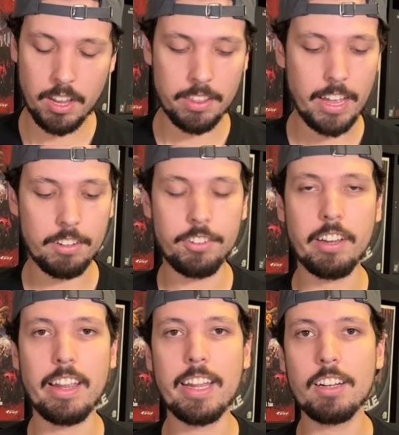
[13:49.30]
that
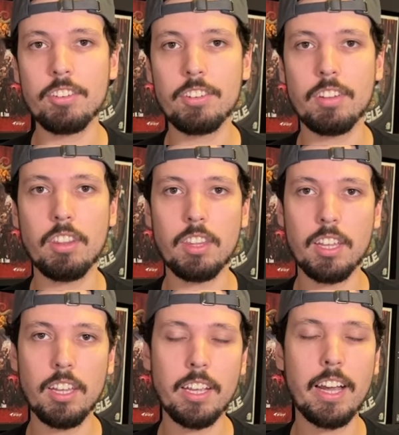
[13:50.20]
change
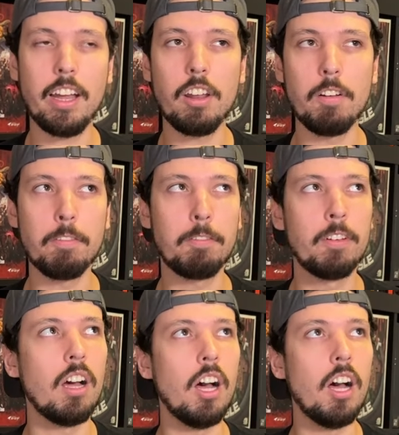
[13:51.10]
the kind of